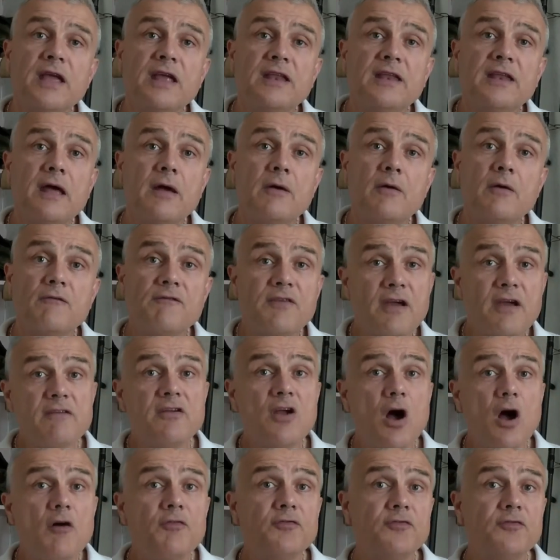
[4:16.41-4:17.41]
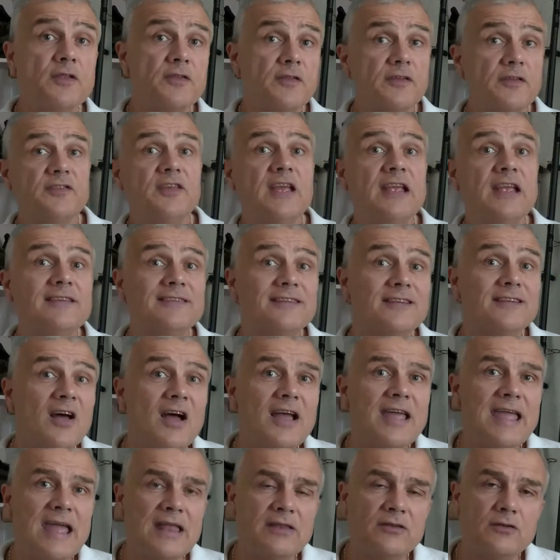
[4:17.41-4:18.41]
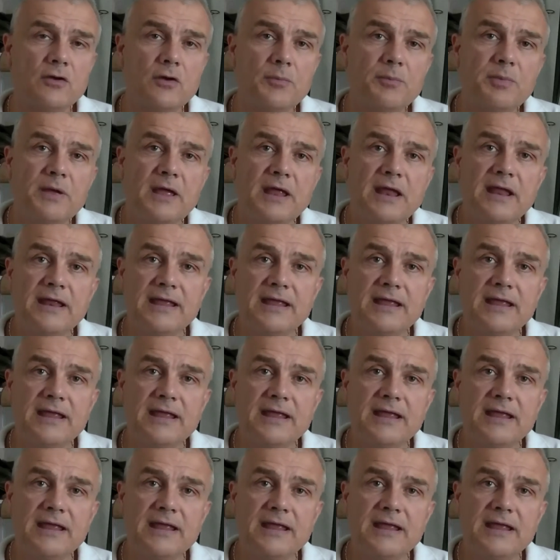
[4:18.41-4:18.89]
Now, very often the seeds that I end up